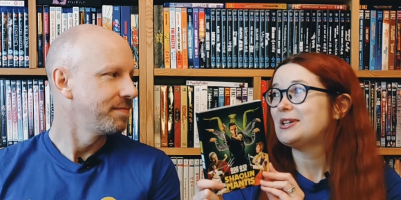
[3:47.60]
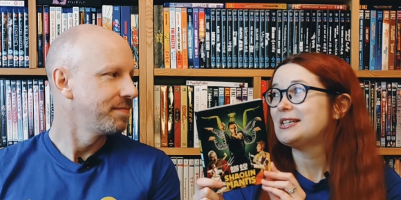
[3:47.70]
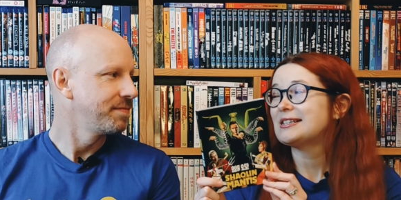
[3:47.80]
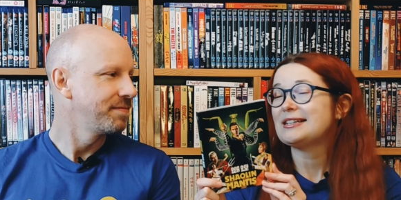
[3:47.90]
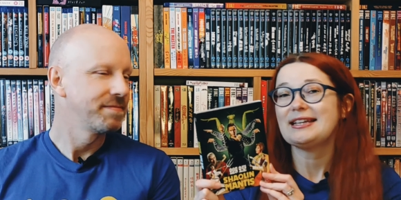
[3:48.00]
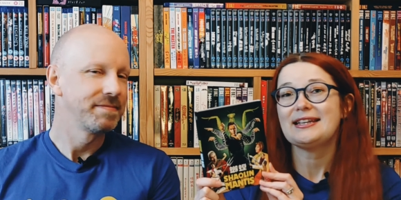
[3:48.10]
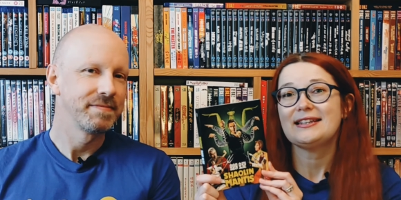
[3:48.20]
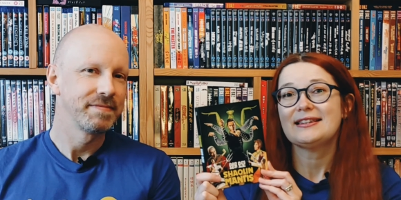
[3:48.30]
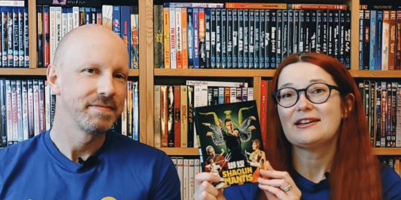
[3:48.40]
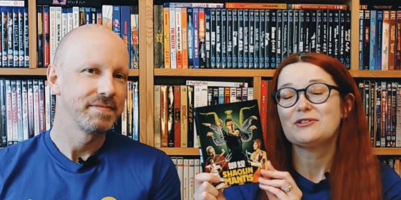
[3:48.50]
Speaker 1: recently,
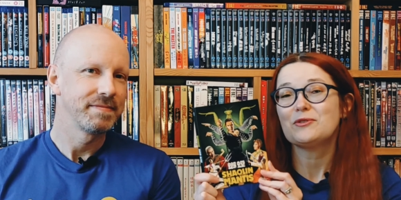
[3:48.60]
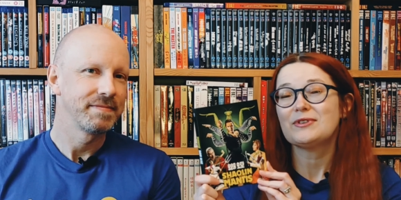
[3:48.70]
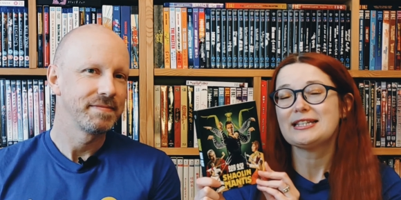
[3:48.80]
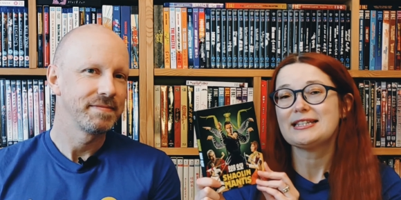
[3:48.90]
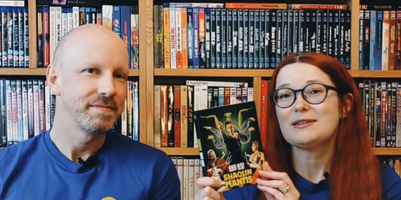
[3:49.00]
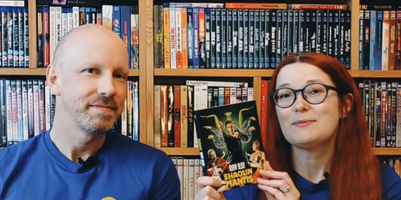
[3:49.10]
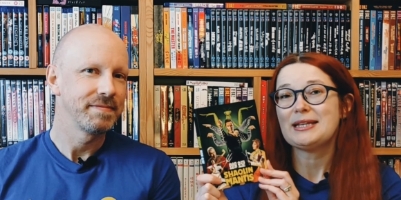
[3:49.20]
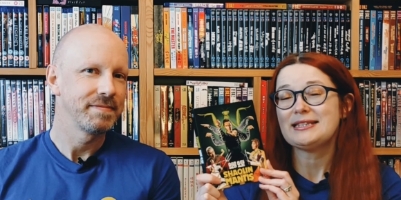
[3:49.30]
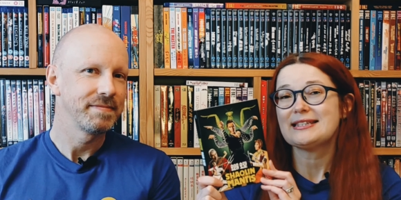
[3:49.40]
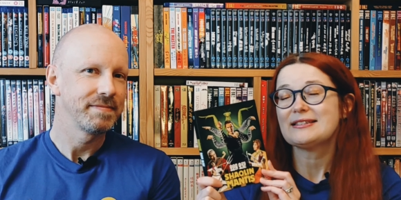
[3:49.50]
that I've not really seen the
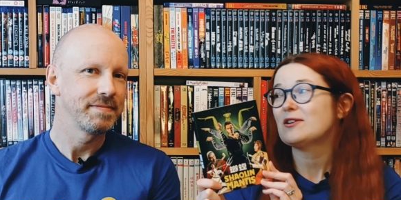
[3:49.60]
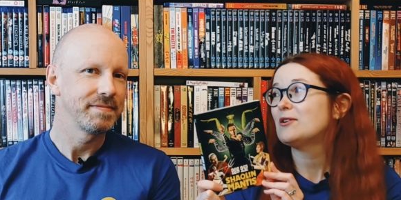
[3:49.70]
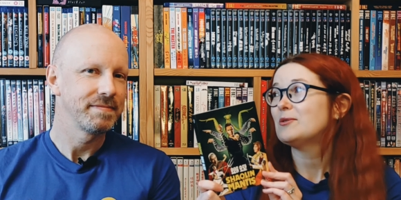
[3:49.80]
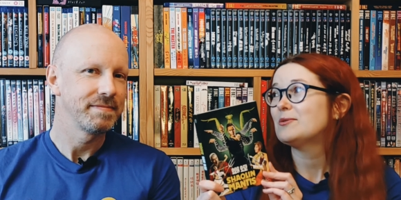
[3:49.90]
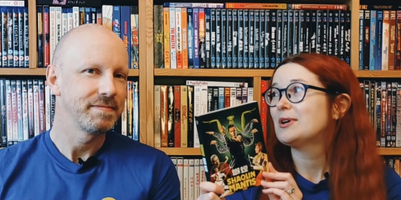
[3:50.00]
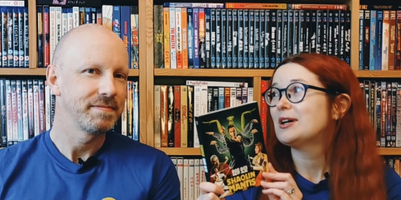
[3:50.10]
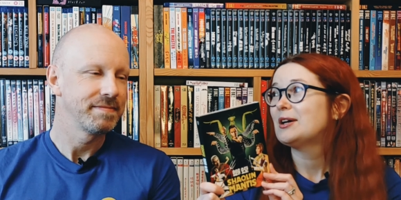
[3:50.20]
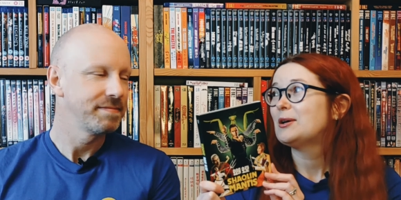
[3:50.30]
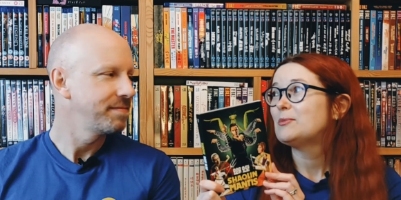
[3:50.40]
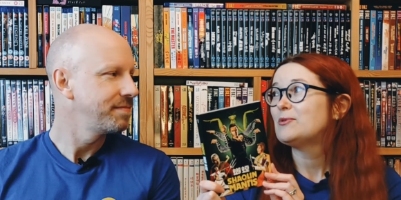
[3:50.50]
Mantis style
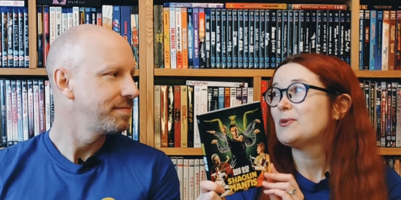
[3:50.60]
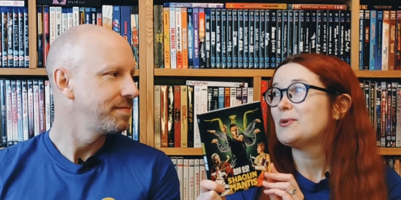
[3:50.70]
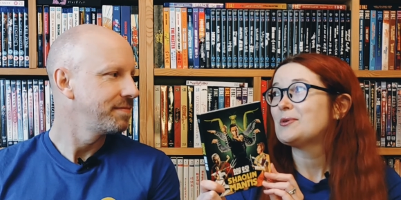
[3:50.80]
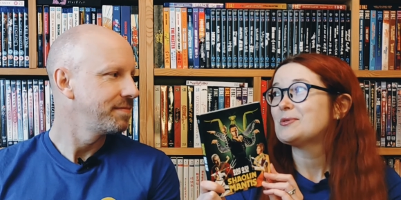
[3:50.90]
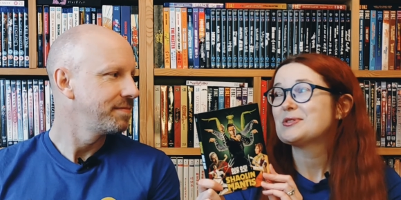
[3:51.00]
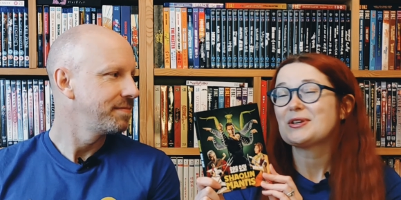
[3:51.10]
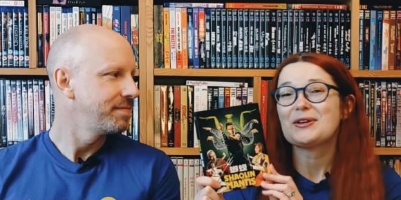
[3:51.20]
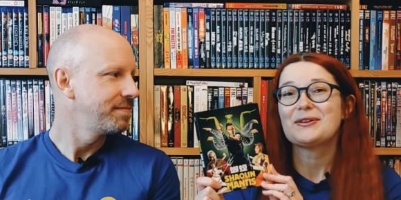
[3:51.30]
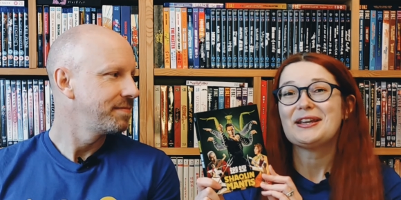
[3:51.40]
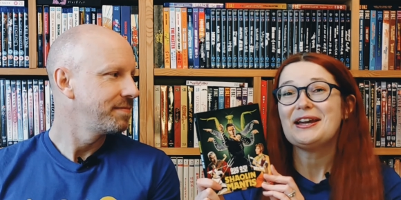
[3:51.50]
before. So
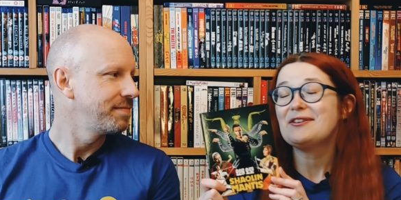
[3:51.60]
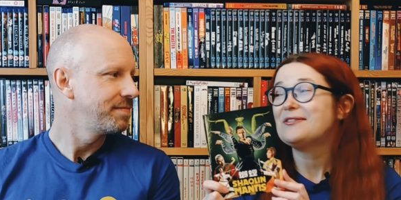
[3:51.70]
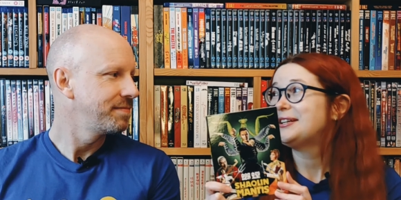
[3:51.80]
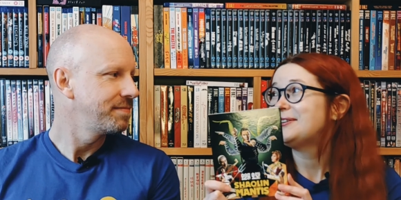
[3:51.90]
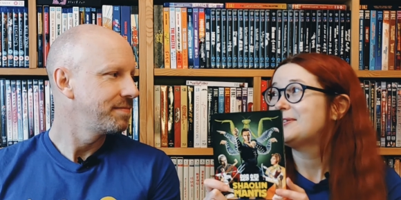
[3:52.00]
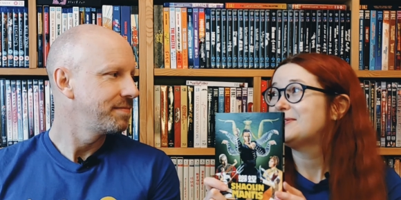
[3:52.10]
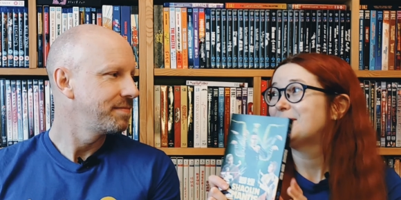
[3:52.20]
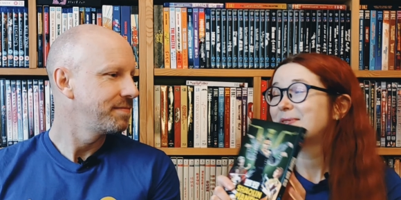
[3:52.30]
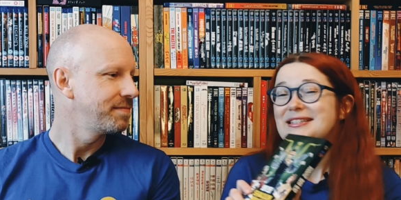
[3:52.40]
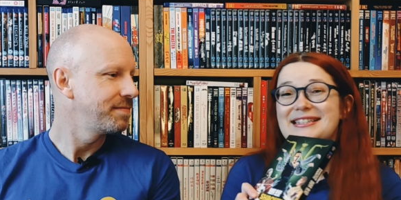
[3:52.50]
yeah, really looking
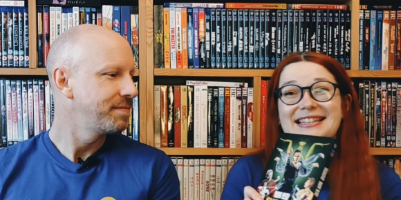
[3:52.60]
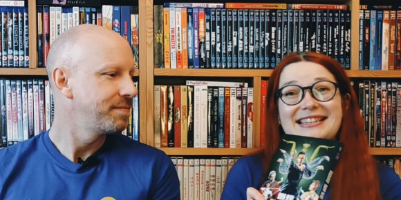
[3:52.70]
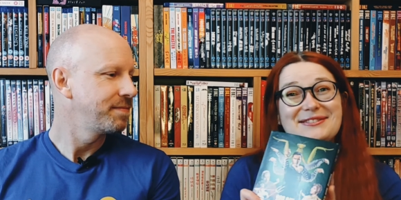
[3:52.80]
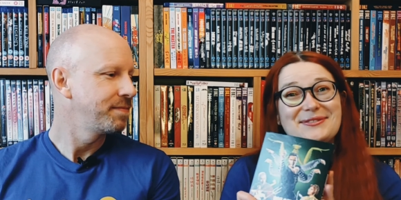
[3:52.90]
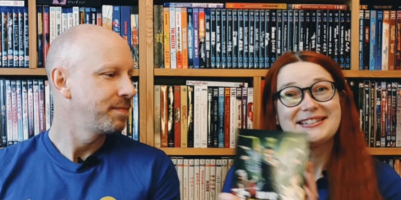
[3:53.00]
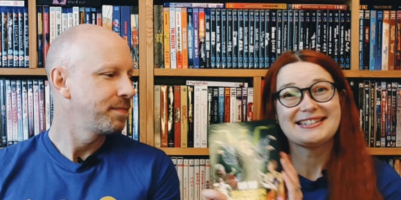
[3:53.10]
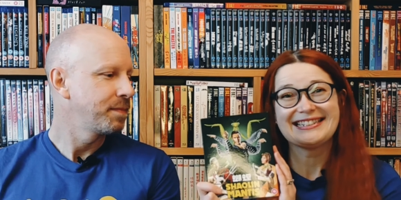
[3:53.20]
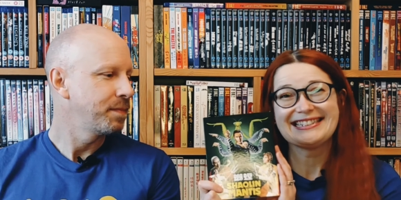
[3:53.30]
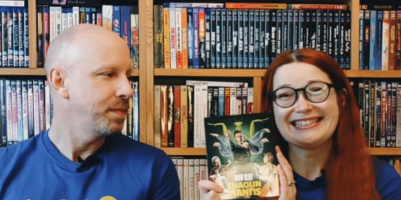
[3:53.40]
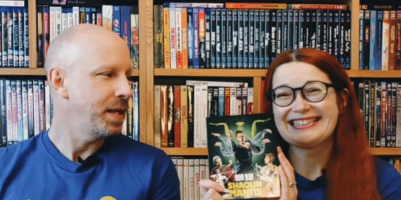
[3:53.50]
forward to seeing this one
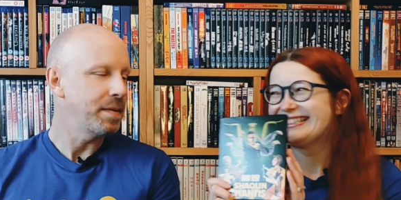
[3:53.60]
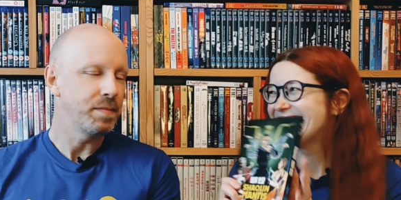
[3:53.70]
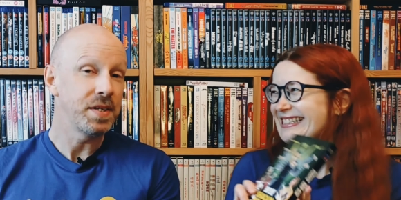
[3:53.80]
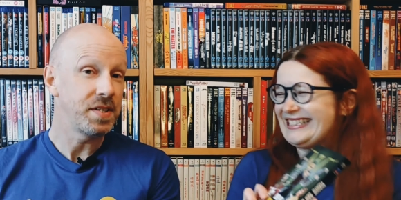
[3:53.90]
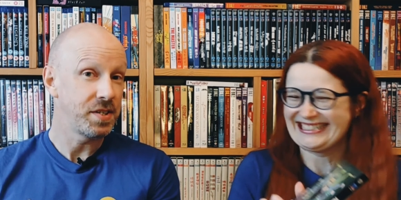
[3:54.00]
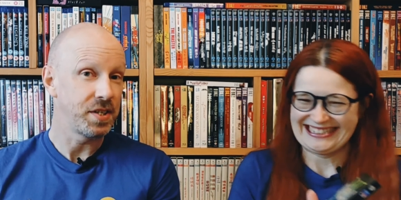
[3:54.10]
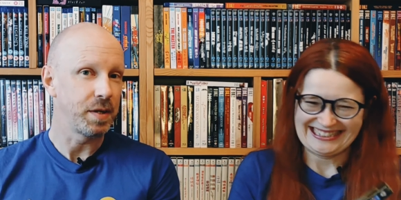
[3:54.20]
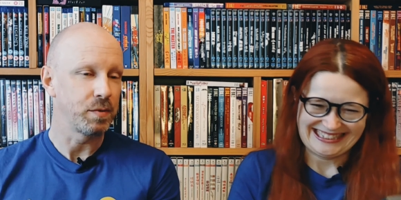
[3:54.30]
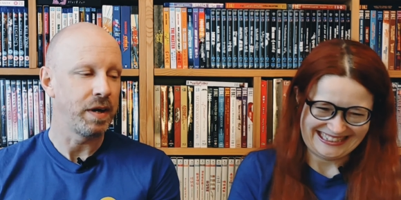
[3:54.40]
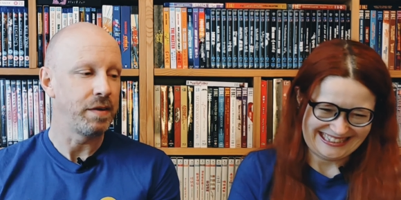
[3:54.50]
Speaker 2: yeah, this is an
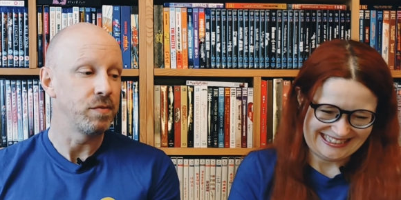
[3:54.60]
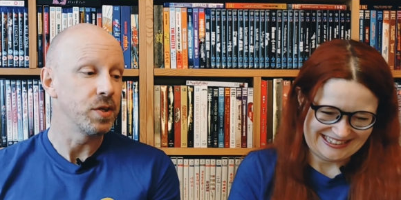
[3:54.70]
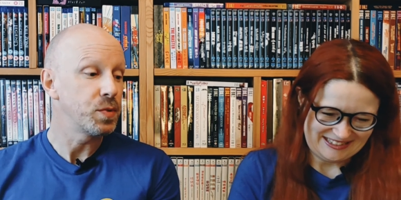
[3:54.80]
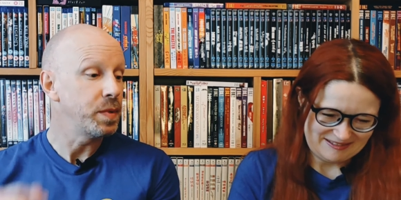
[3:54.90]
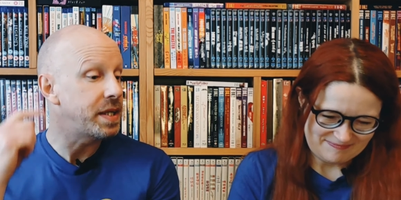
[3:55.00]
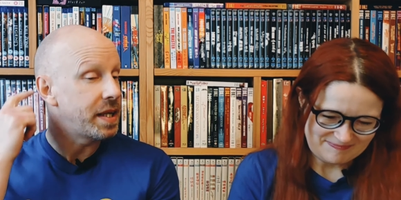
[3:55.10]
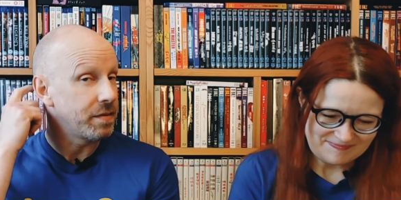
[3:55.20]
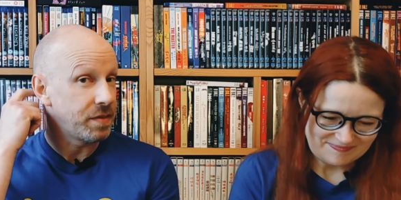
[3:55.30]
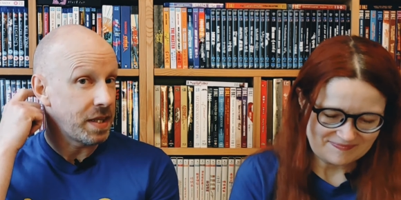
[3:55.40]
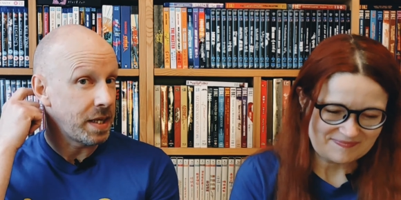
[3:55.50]
upgrade for us. We did
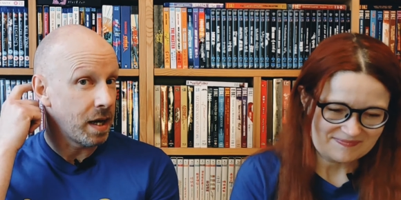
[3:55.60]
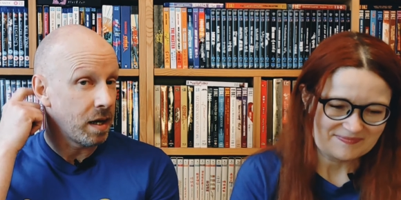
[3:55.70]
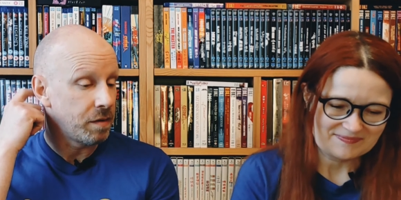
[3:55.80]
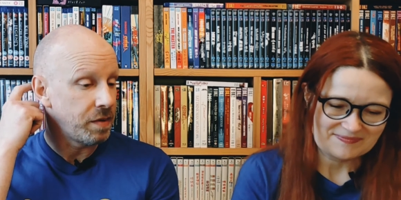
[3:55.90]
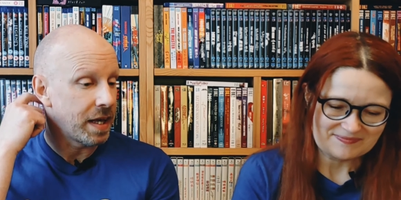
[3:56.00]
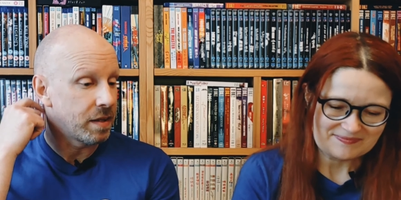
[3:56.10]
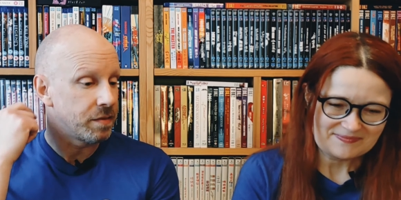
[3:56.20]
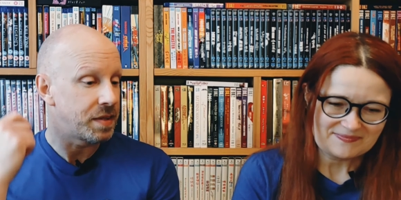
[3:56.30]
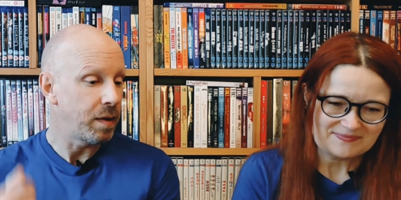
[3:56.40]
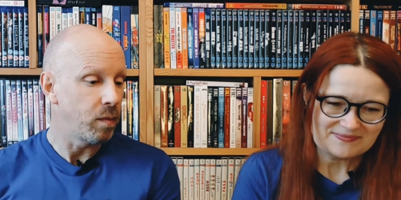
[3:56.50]
have the IBL
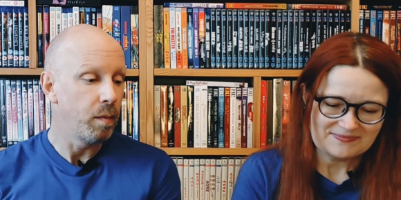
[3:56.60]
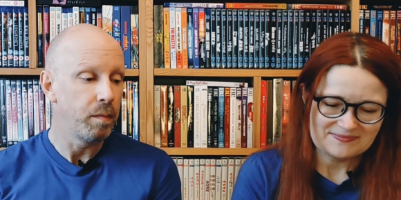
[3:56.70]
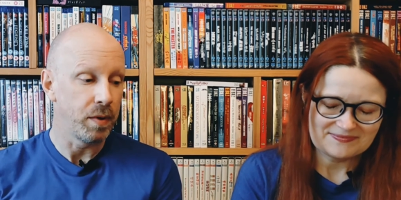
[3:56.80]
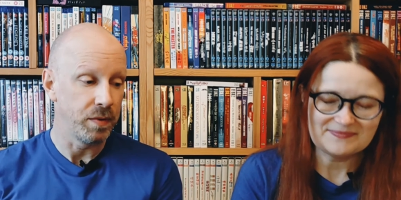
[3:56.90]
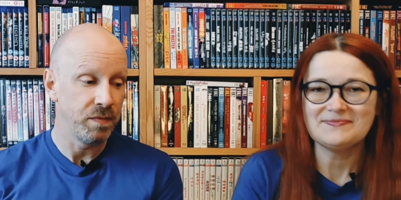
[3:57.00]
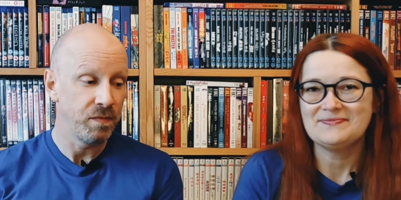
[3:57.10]
of that one, but